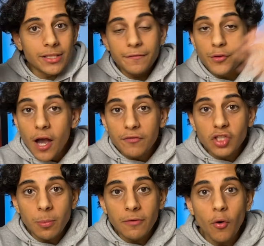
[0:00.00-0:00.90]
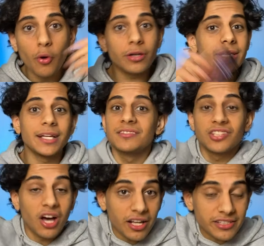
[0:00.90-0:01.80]
if you have trouble focusing,
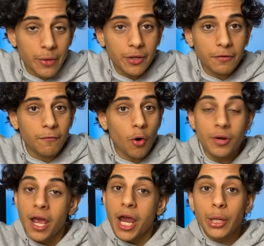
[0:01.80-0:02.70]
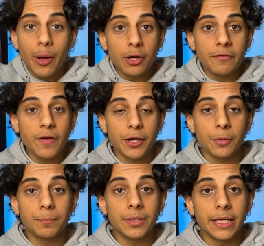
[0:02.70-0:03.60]
toss out your phone, get rid of it
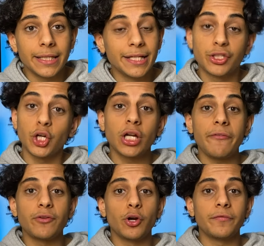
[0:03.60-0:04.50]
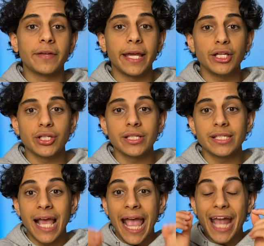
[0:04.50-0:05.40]
completely, turn off your notifications,
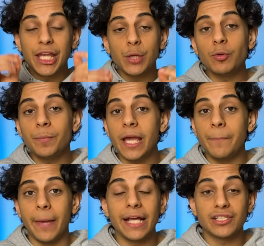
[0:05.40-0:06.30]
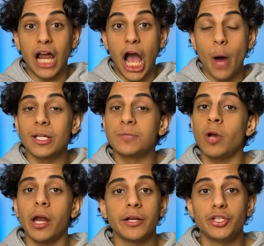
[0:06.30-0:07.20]
and you will be amazed on how much
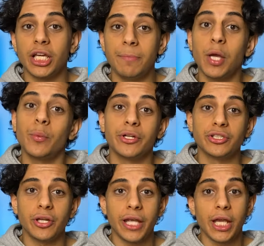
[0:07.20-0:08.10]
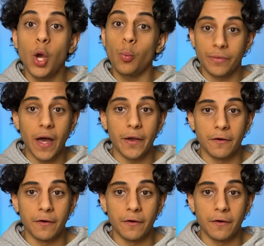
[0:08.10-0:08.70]
progress you can make when you're studying without your